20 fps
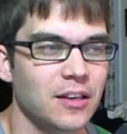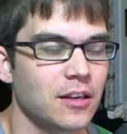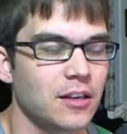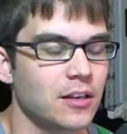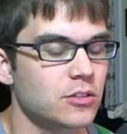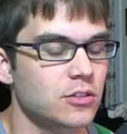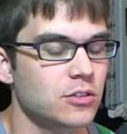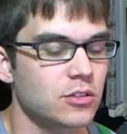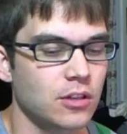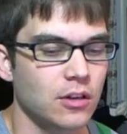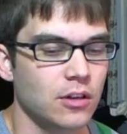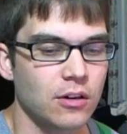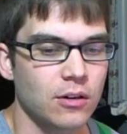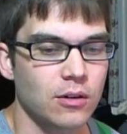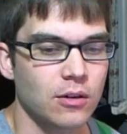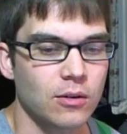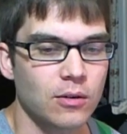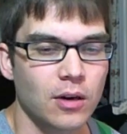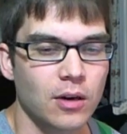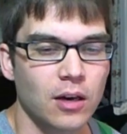
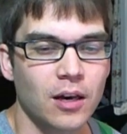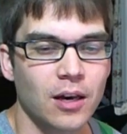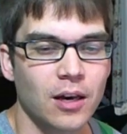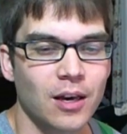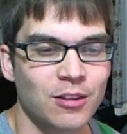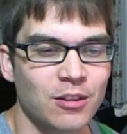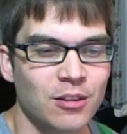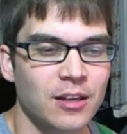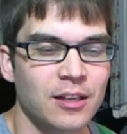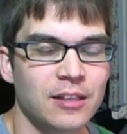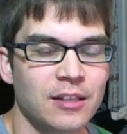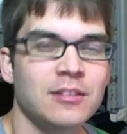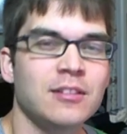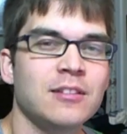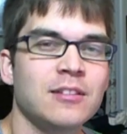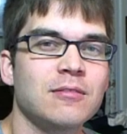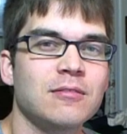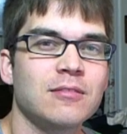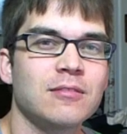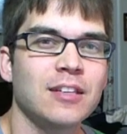so I thought I'd
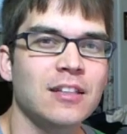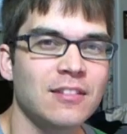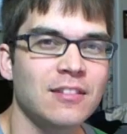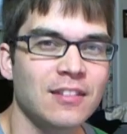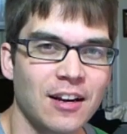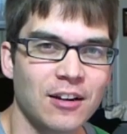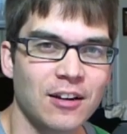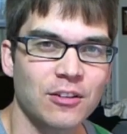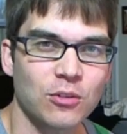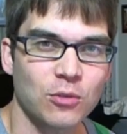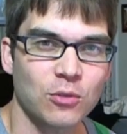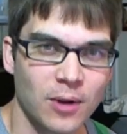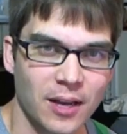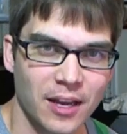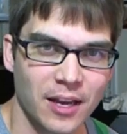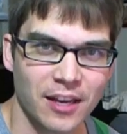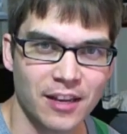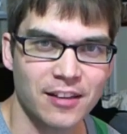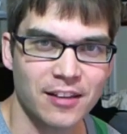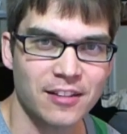get that out of the
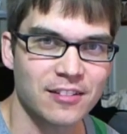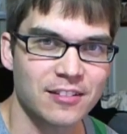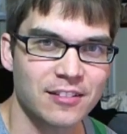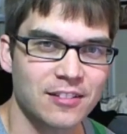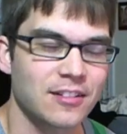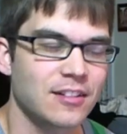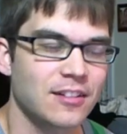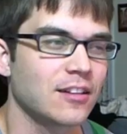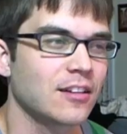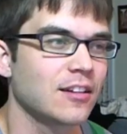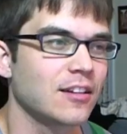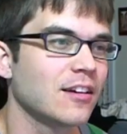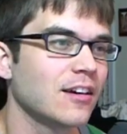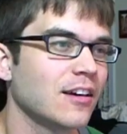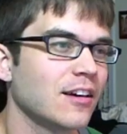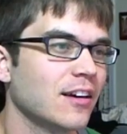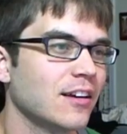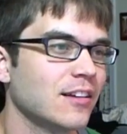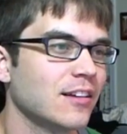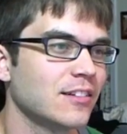way
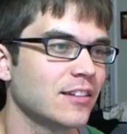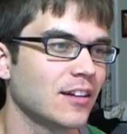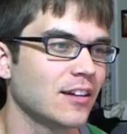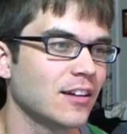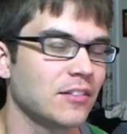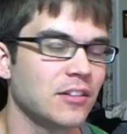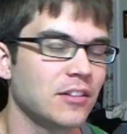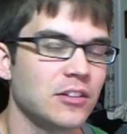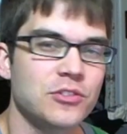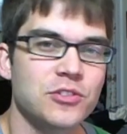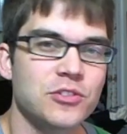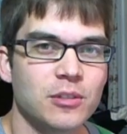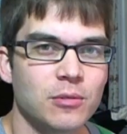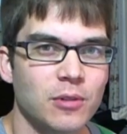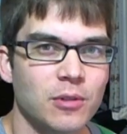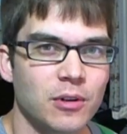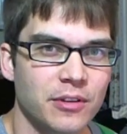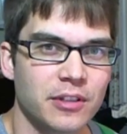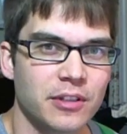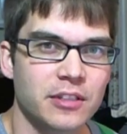and then see
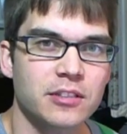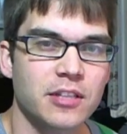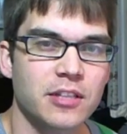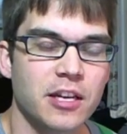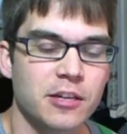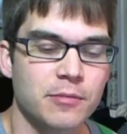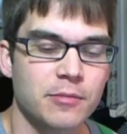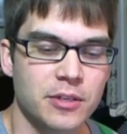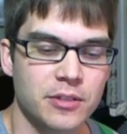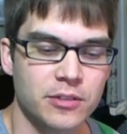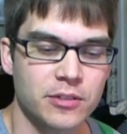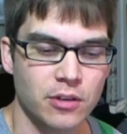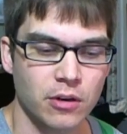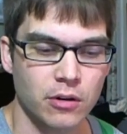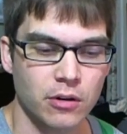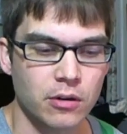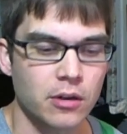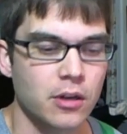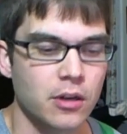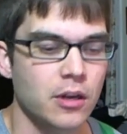where things take me.
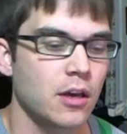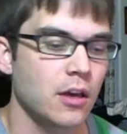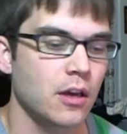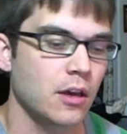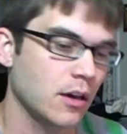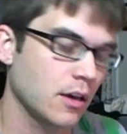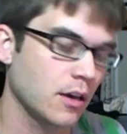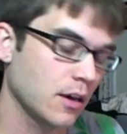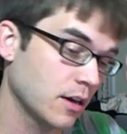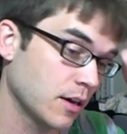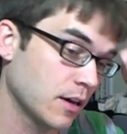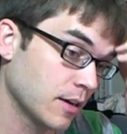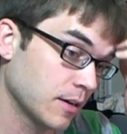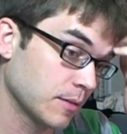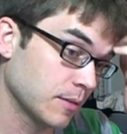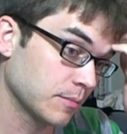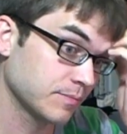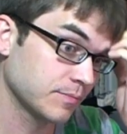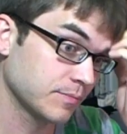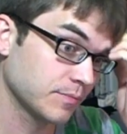So
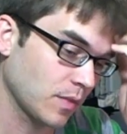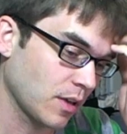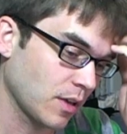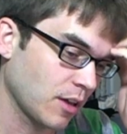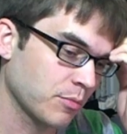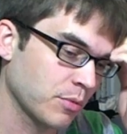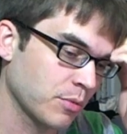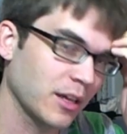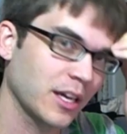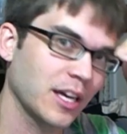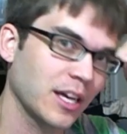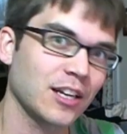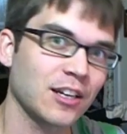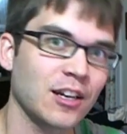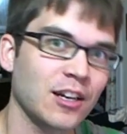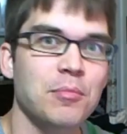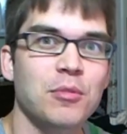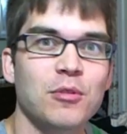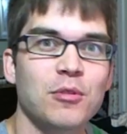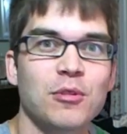I probably got a
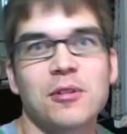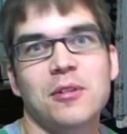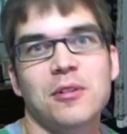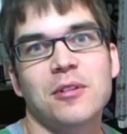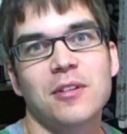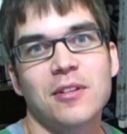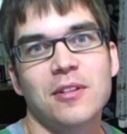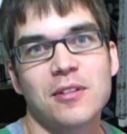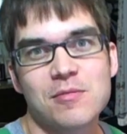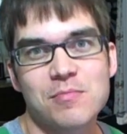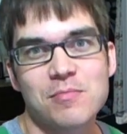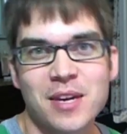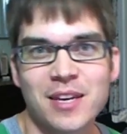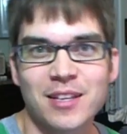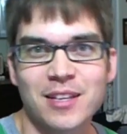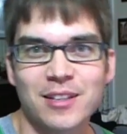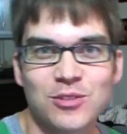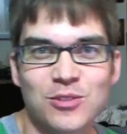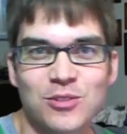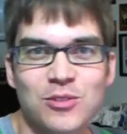couple
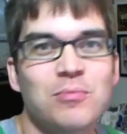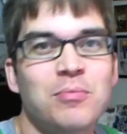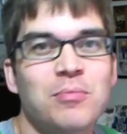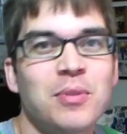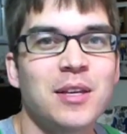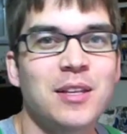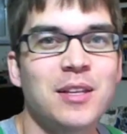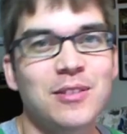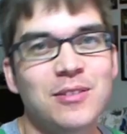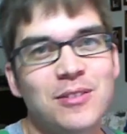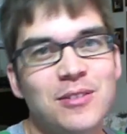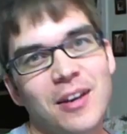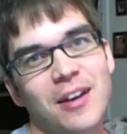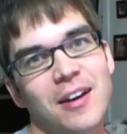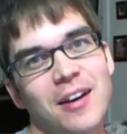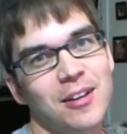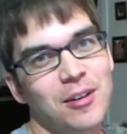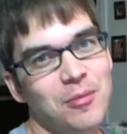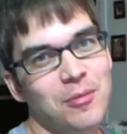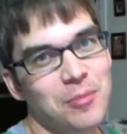
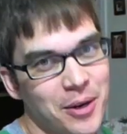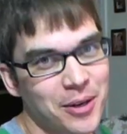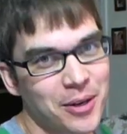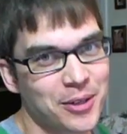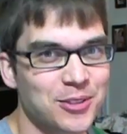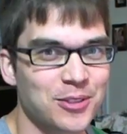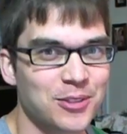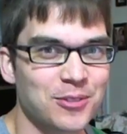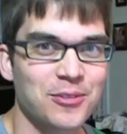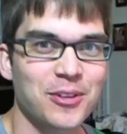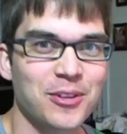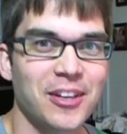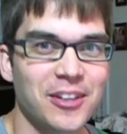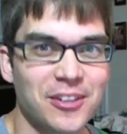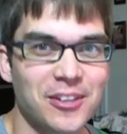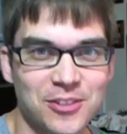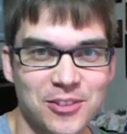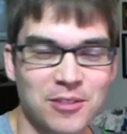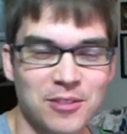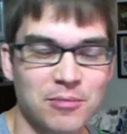peated comparison
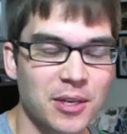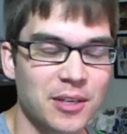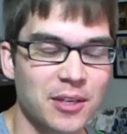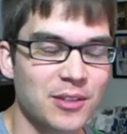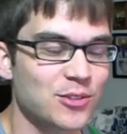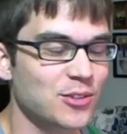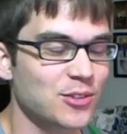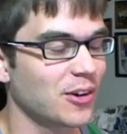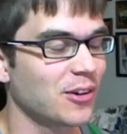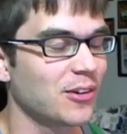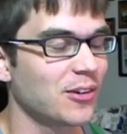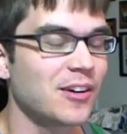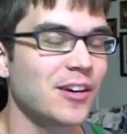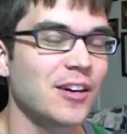videos in me, so